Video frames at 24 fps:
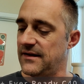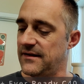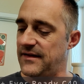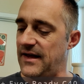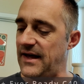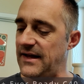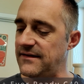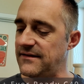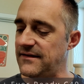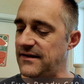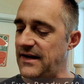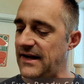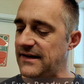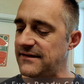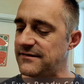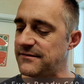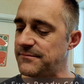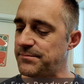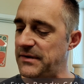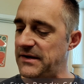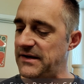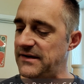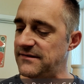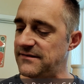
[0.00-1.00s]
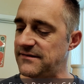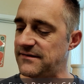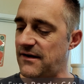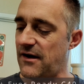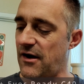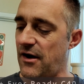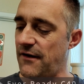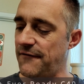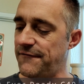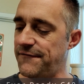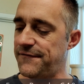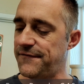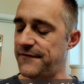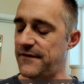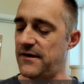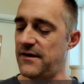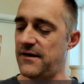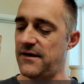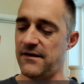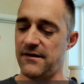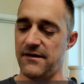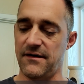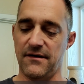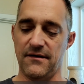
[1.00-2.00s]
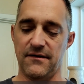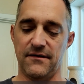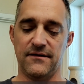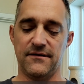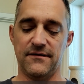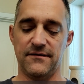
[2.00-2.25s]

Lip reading: Then the next piece of